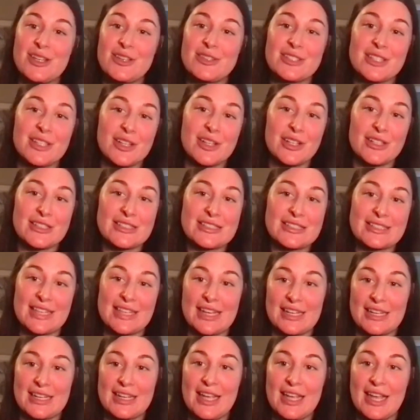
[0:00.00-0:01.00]
using good
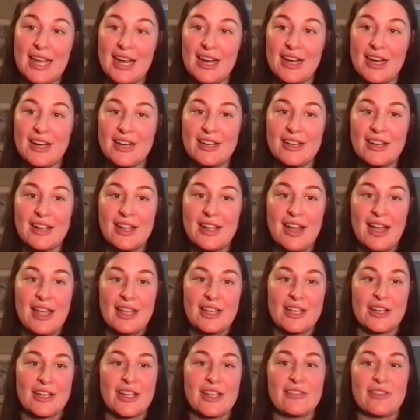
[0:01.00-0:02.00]
skincare,
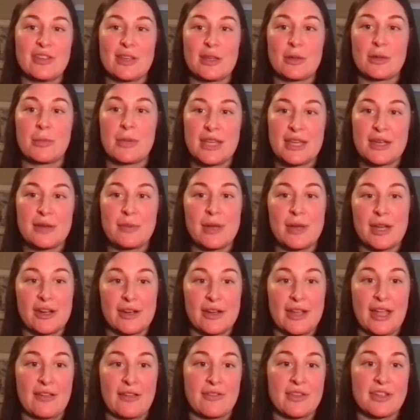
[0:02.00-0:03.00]
you're giving me a better
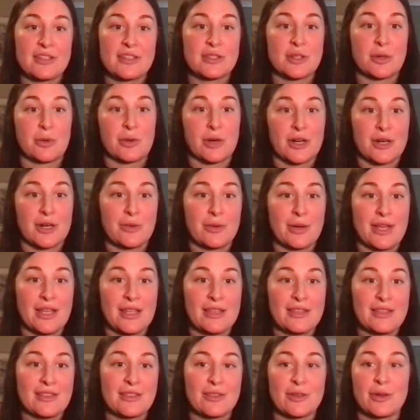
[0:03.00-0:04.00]
canvas to work
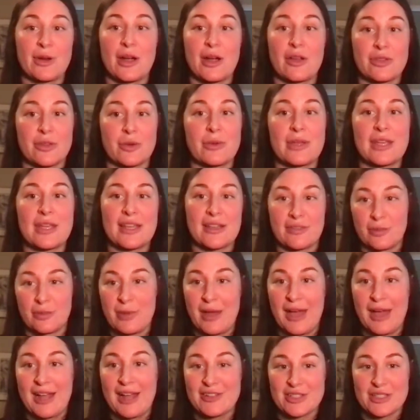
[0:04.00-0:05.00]
with throughout the week of a
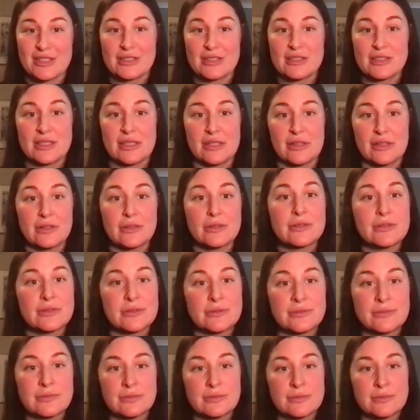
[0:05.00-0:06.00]
pageant too.